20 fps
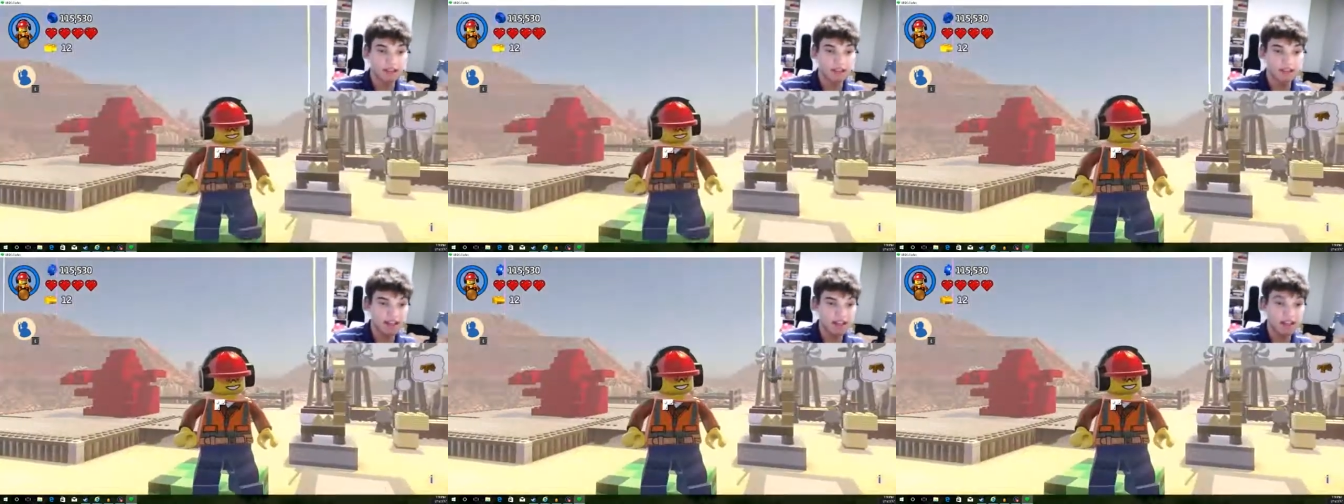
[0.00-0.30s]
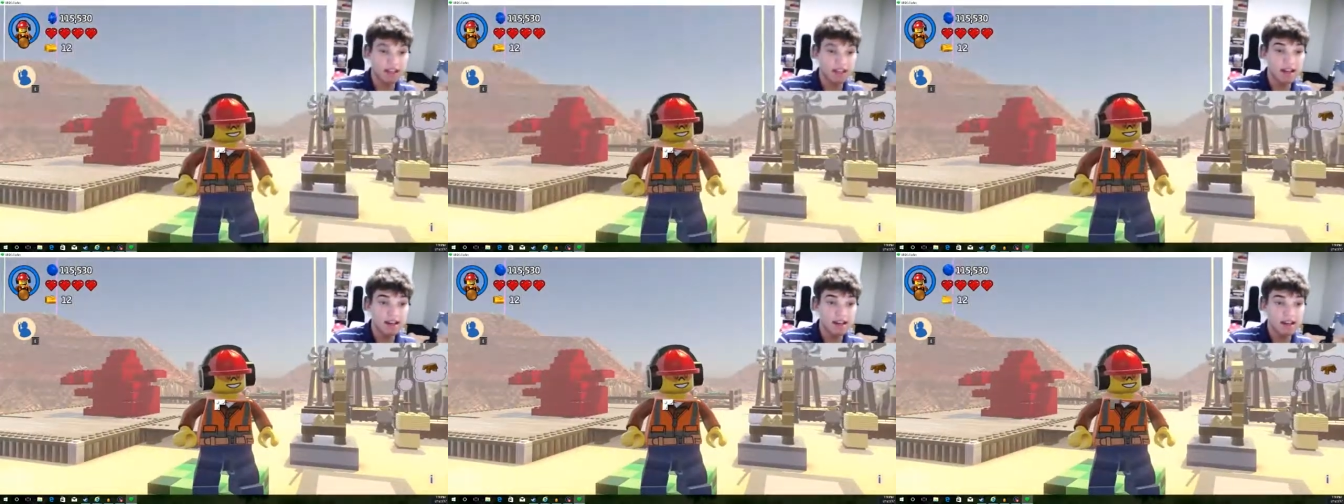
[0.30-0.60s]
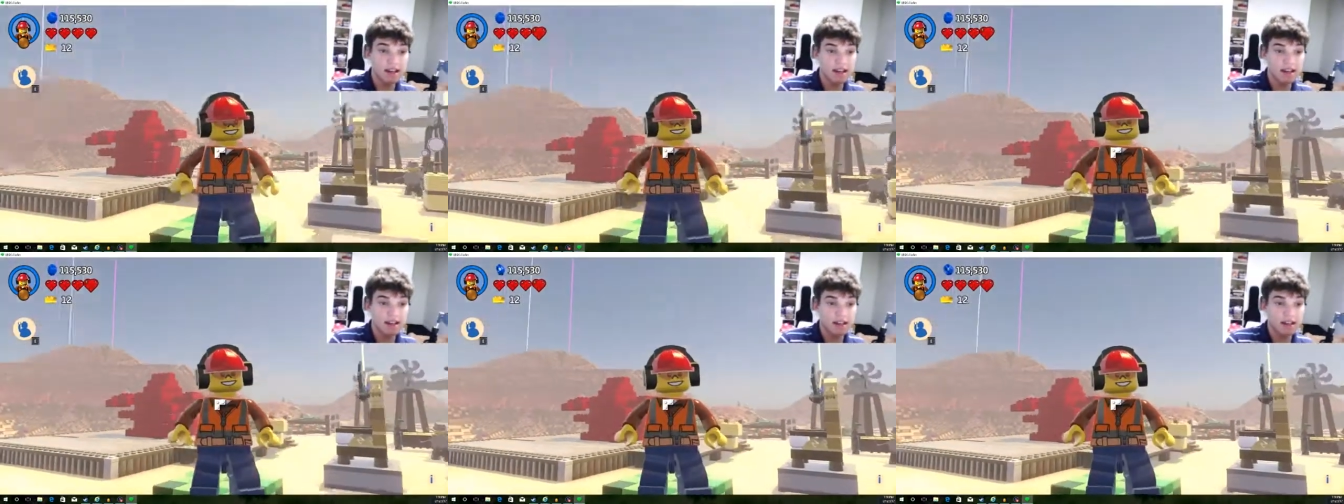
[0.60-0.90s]
So
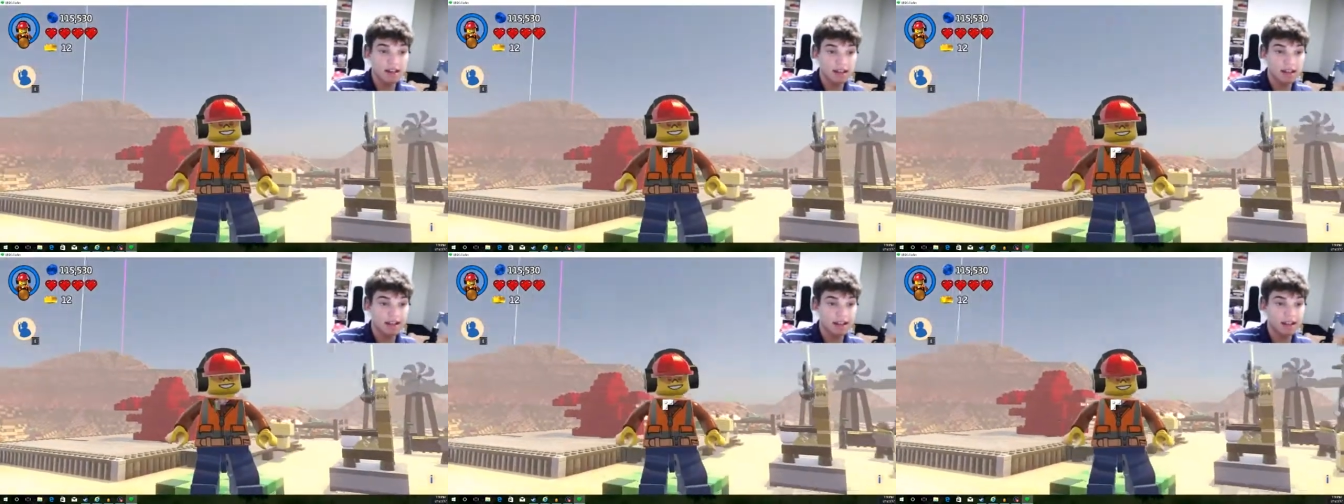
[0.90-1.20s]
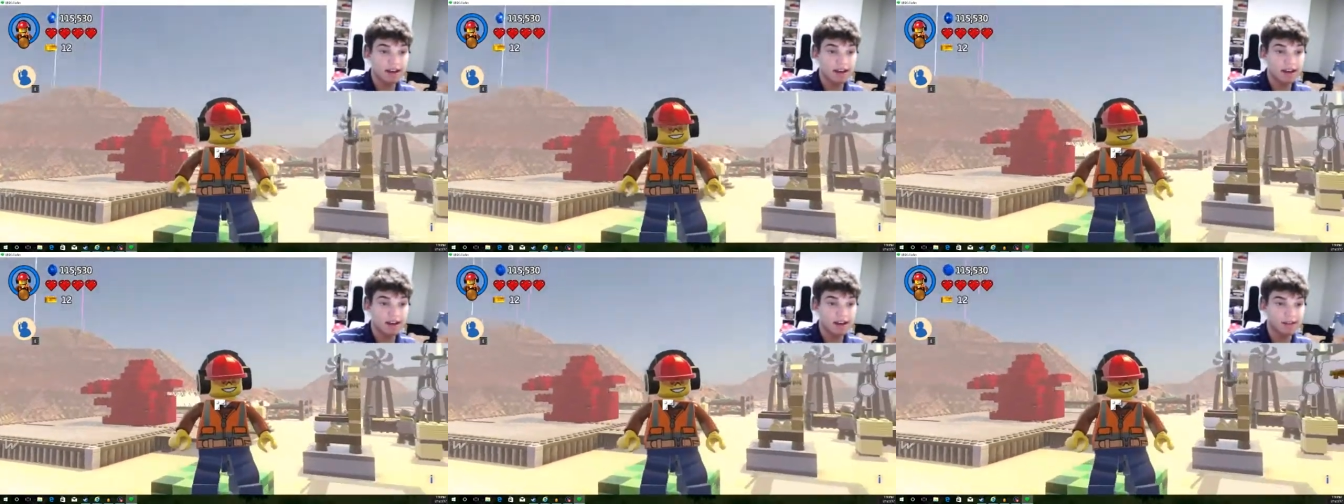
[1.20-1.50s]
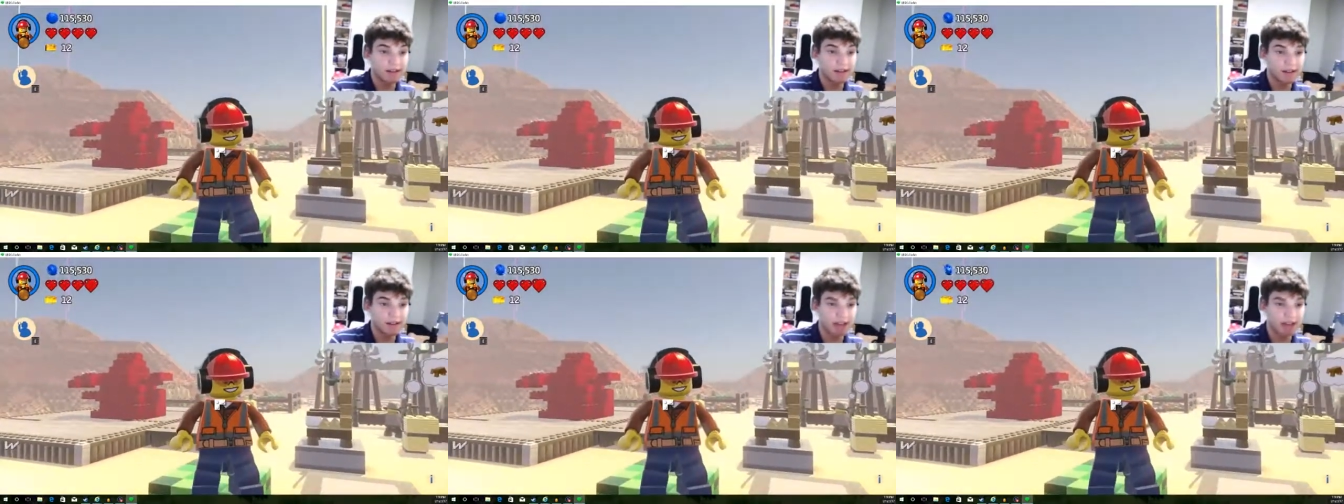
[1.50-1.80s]
that's what I wanted to
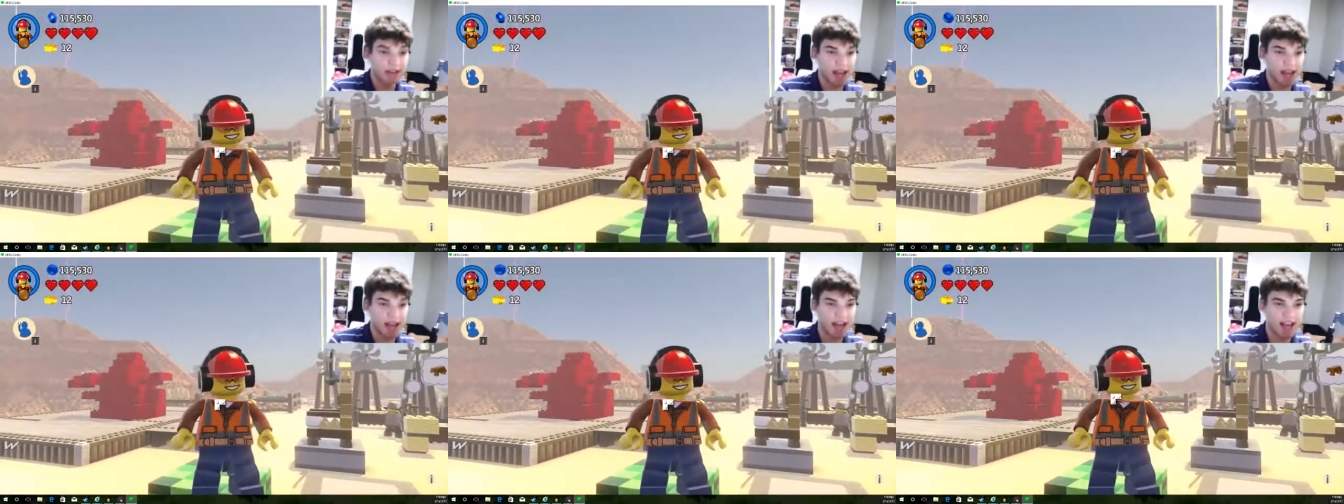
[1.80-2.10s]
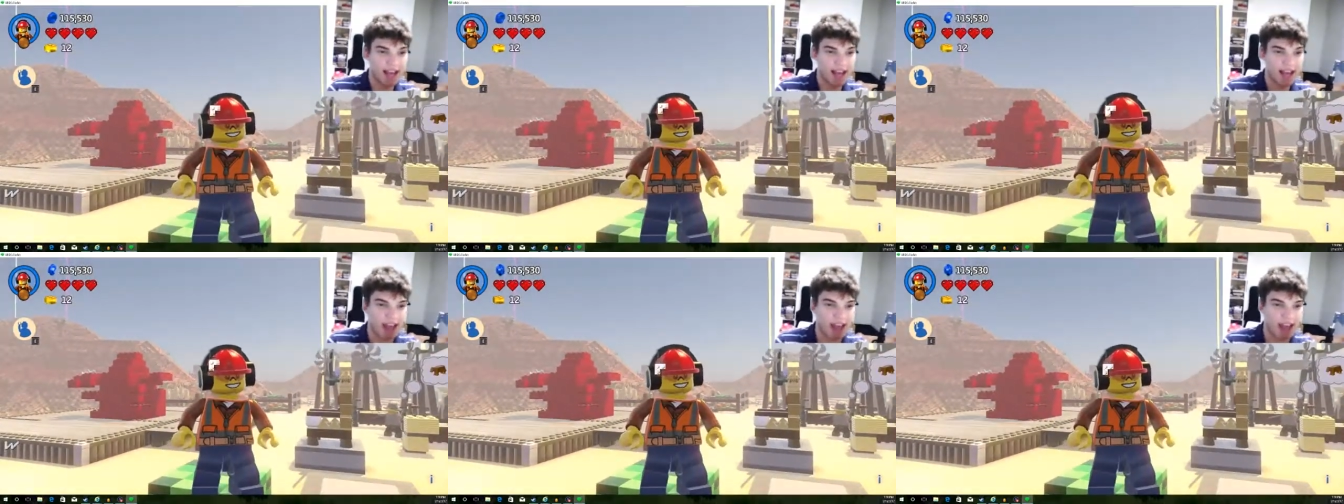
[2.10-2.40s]
show you today.